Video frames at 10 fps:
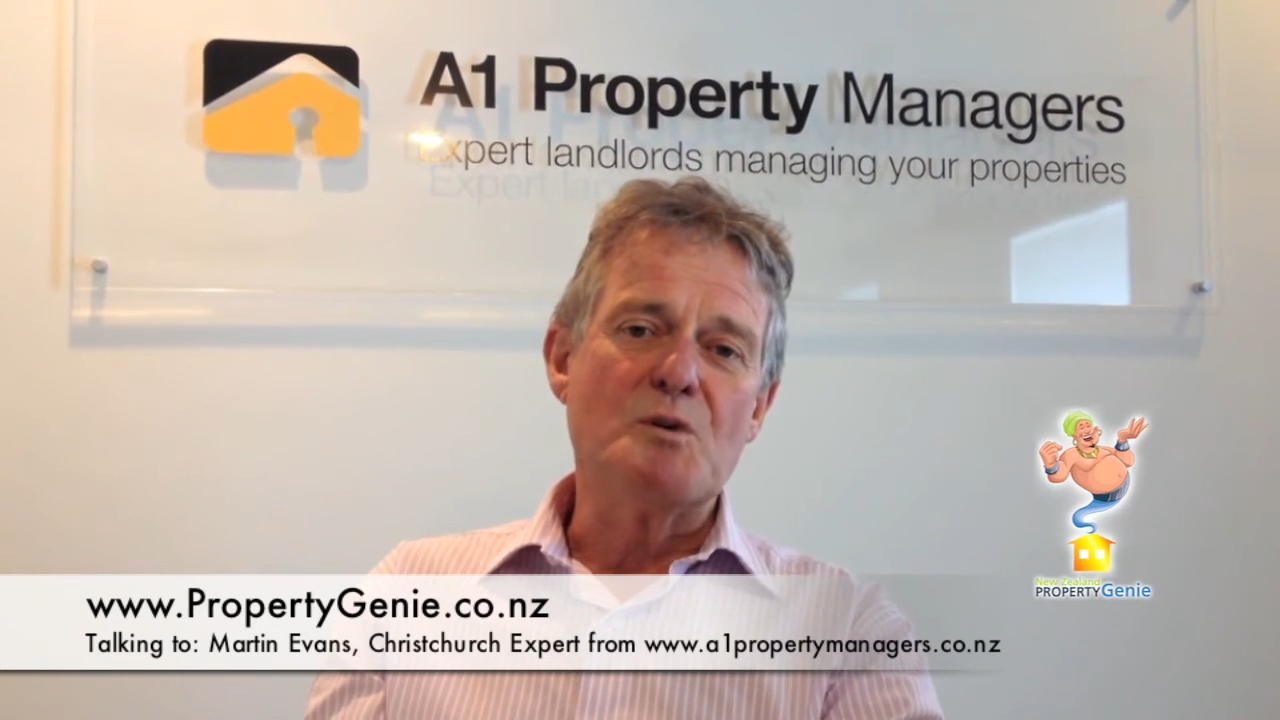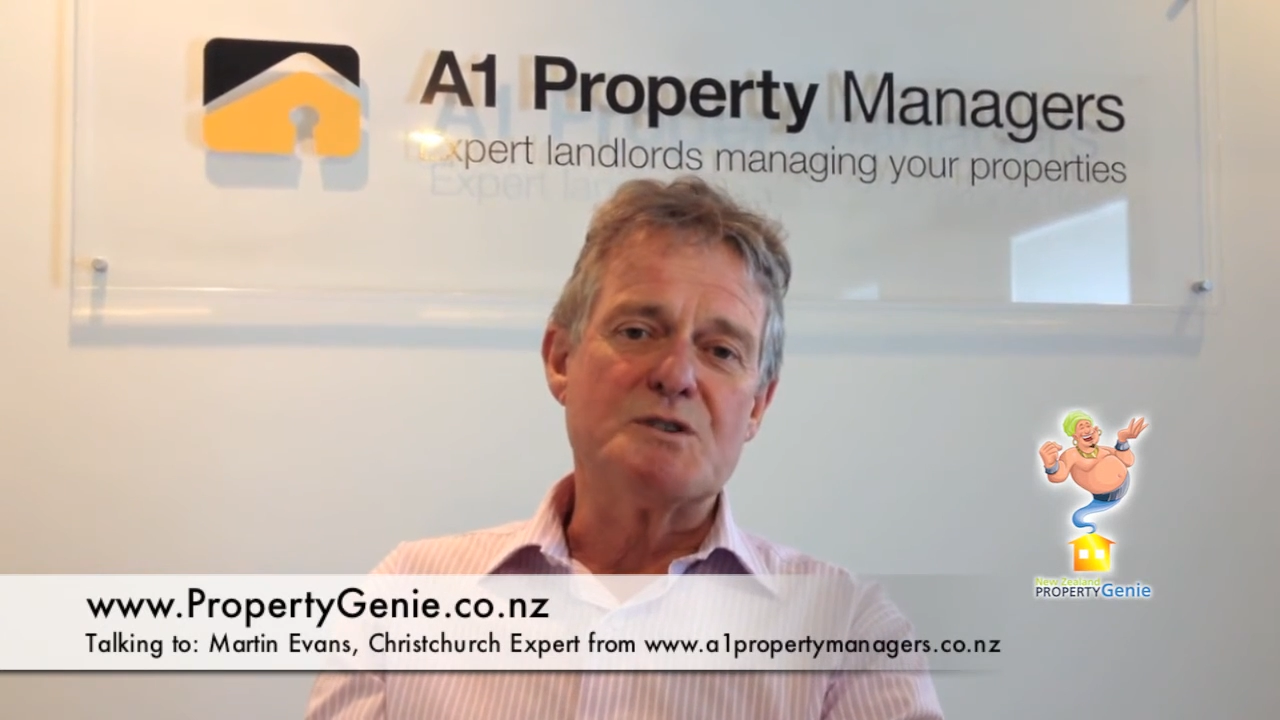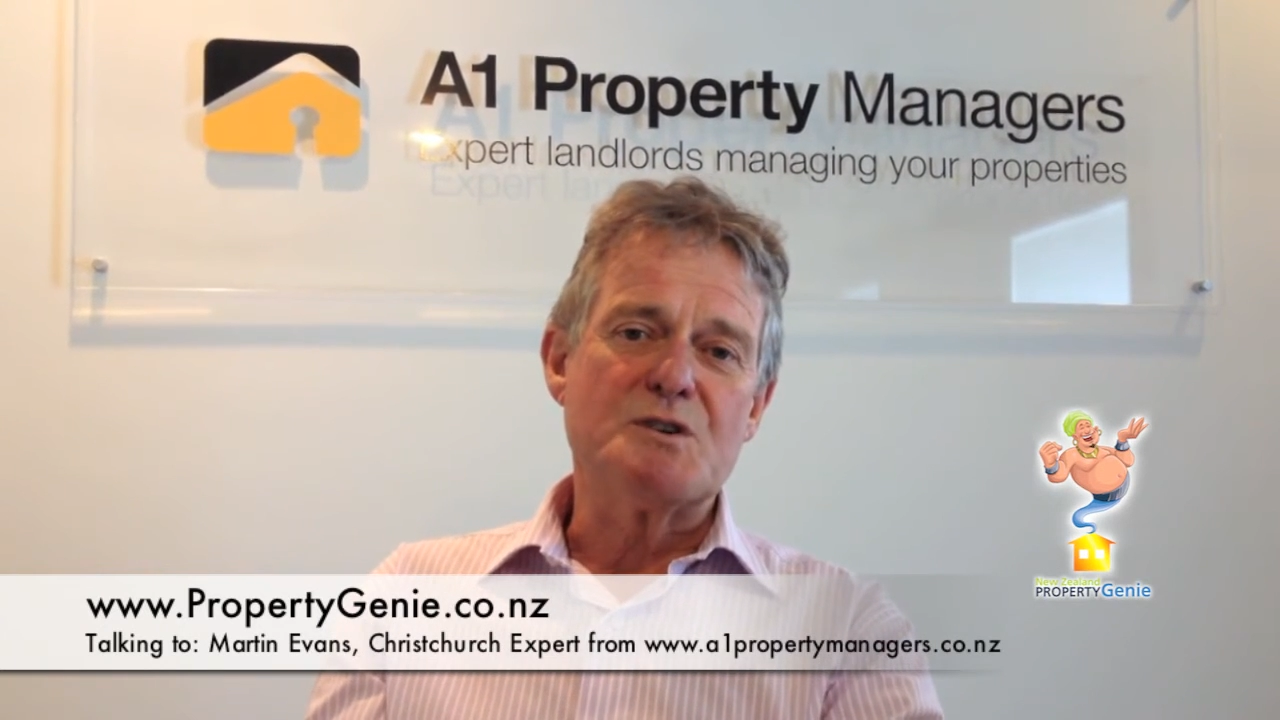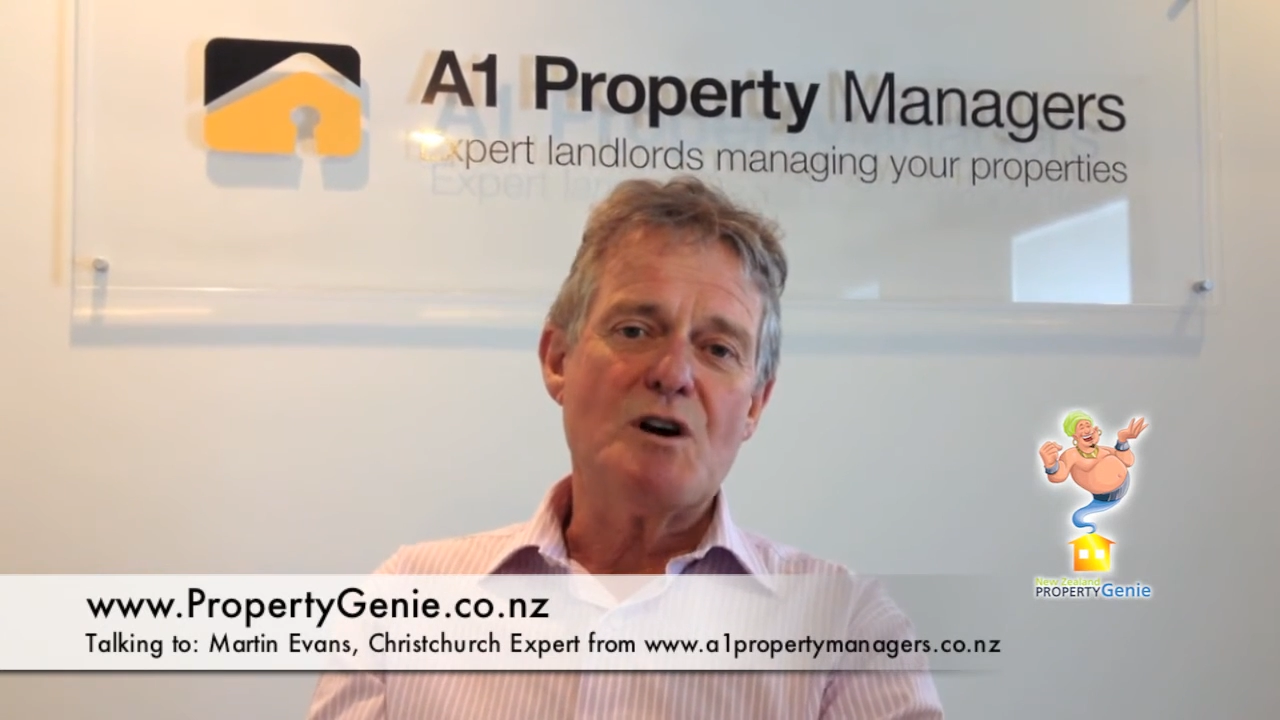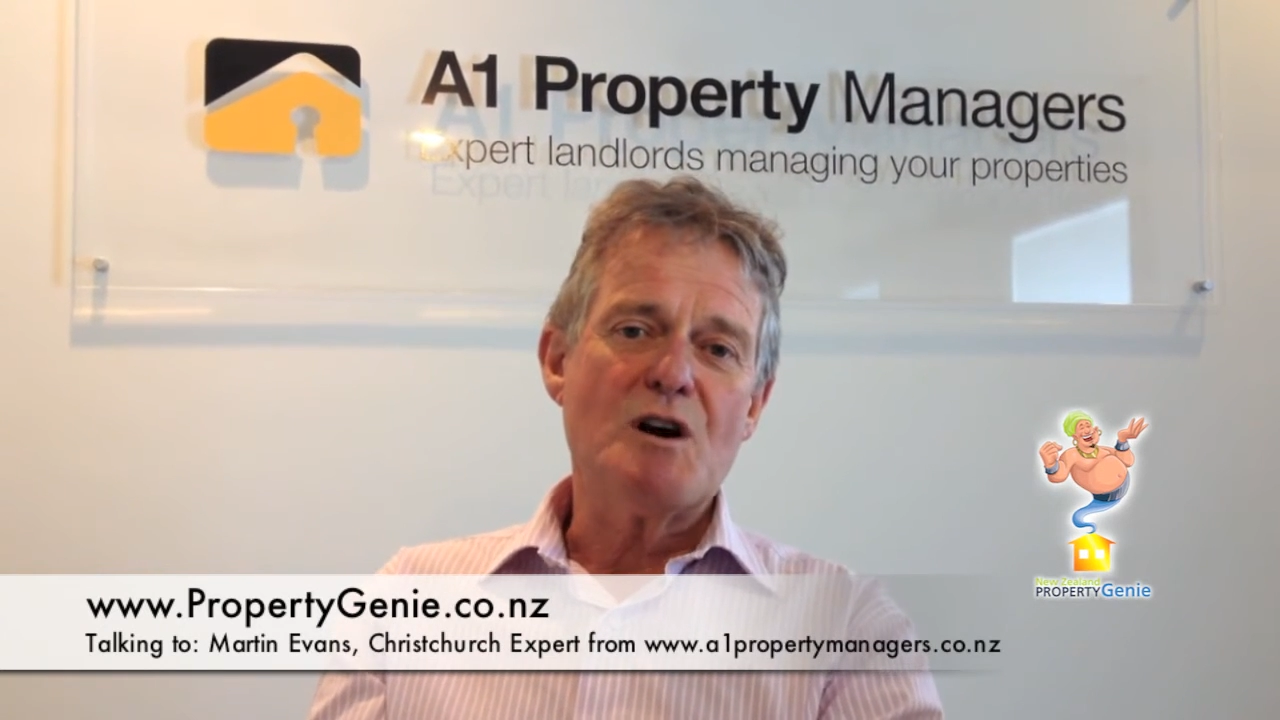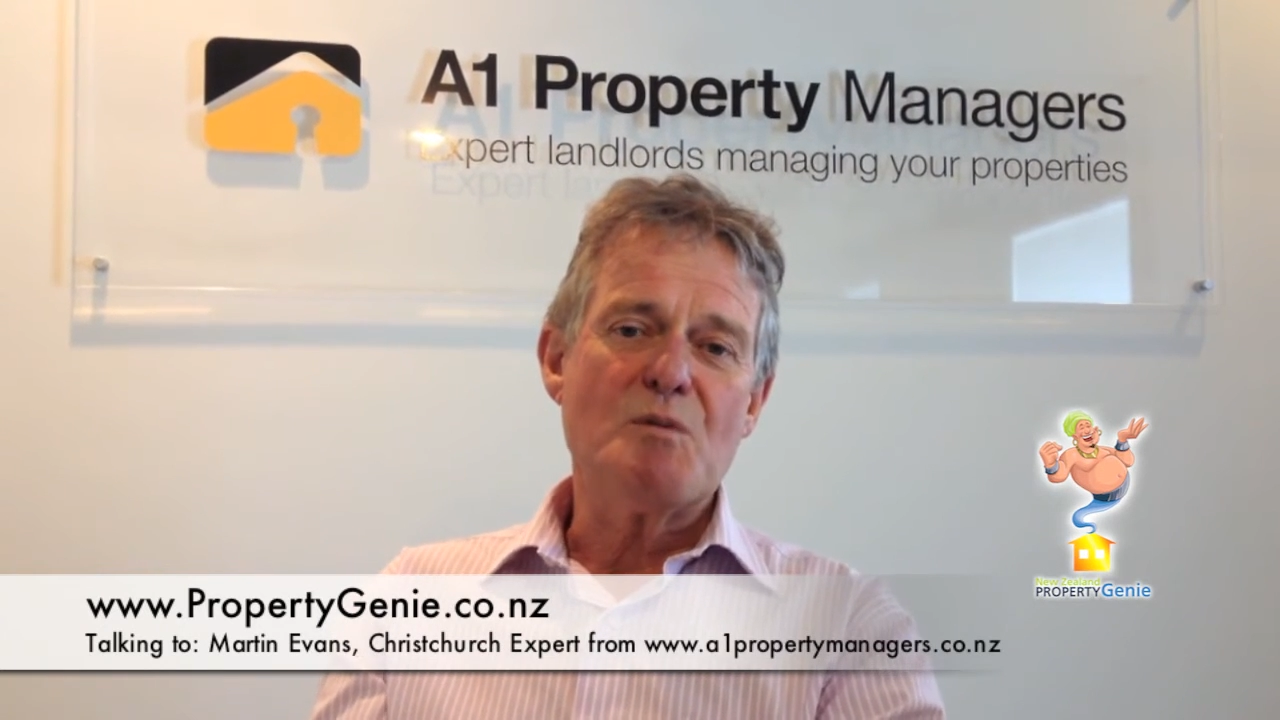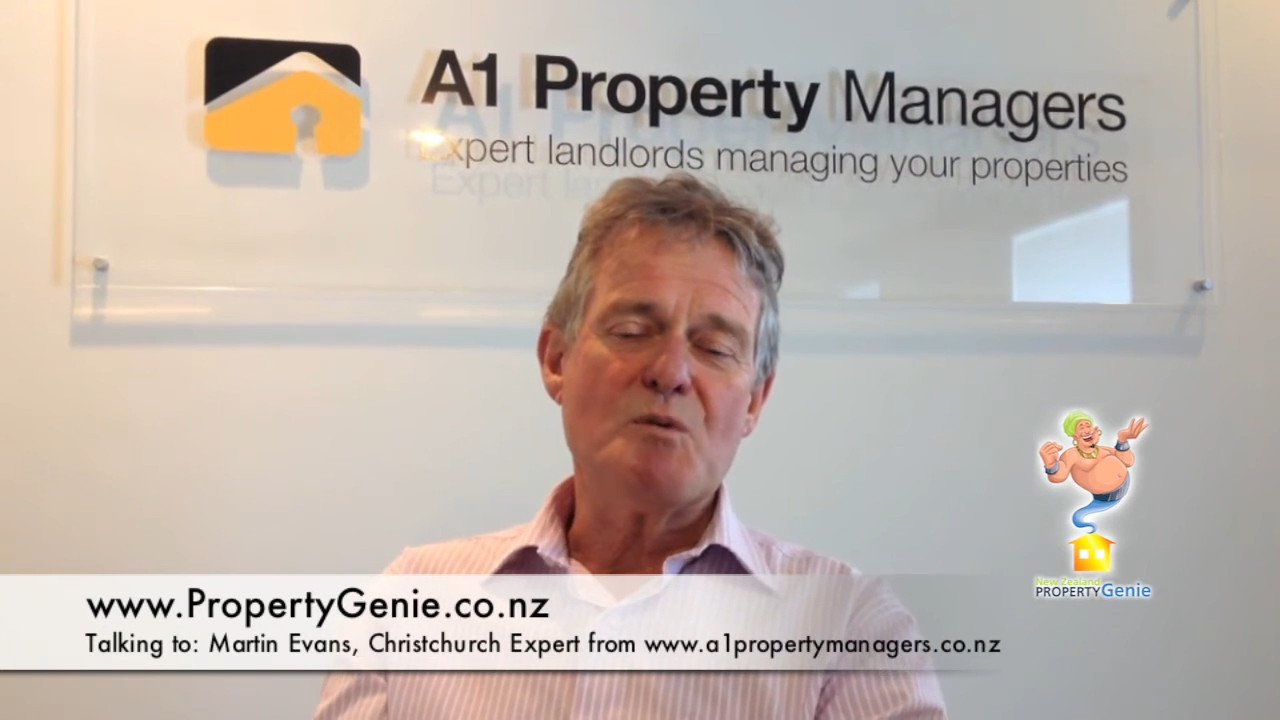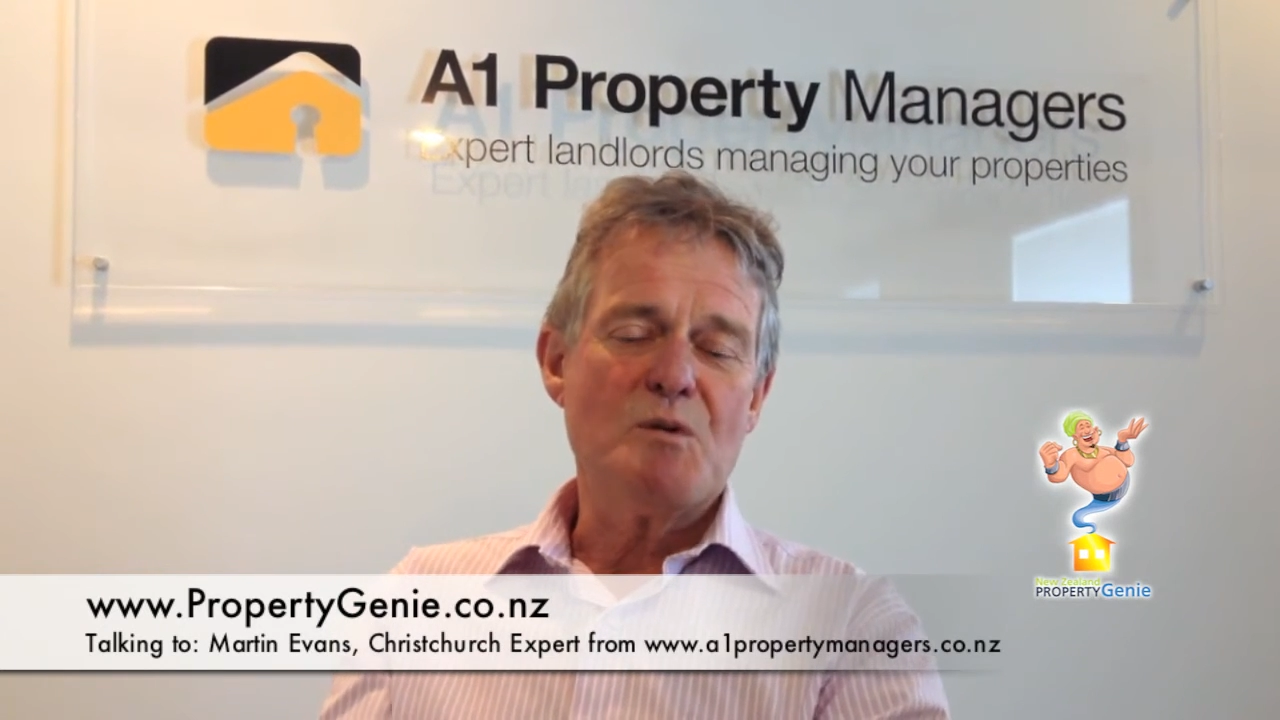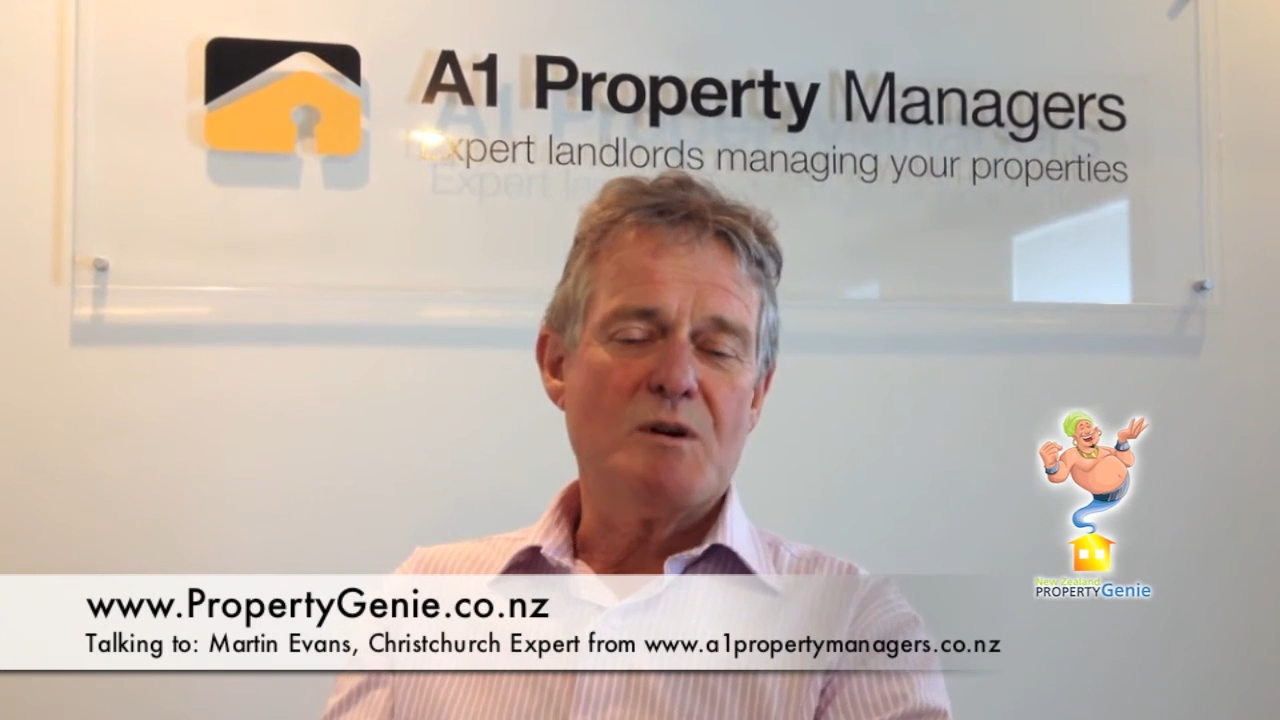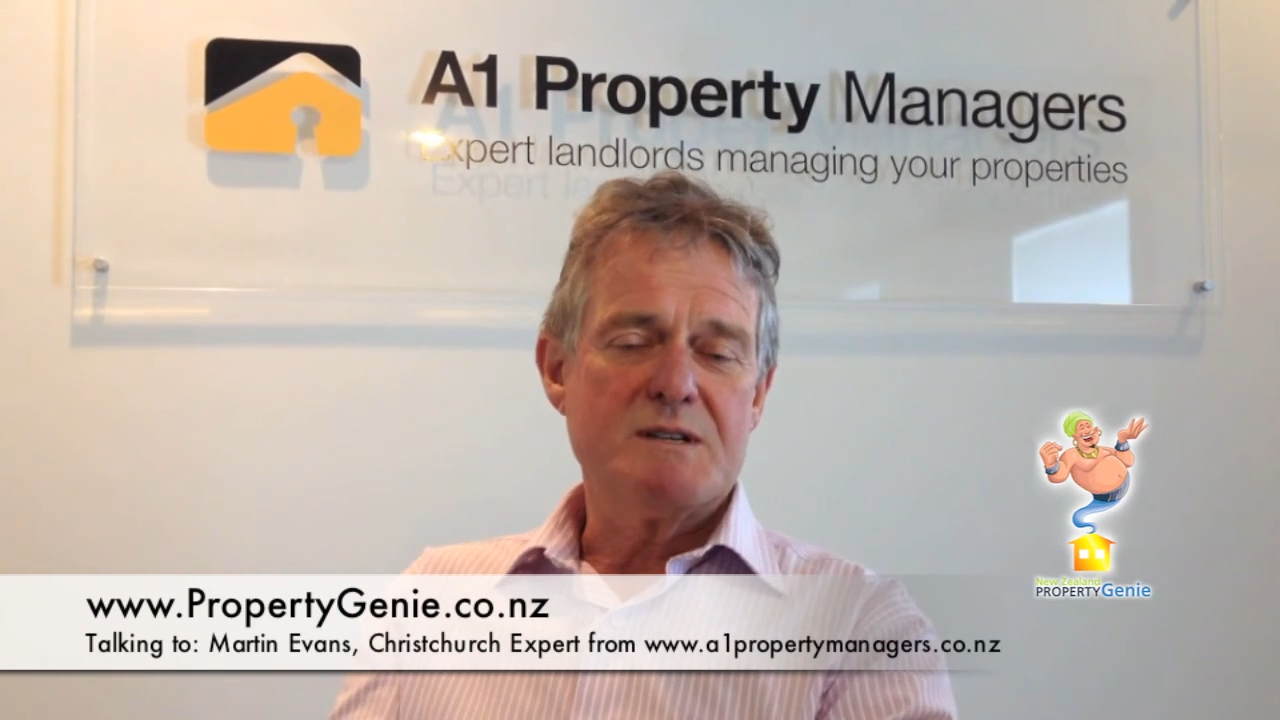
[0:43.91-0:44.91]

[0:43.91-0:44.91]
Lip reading: desirable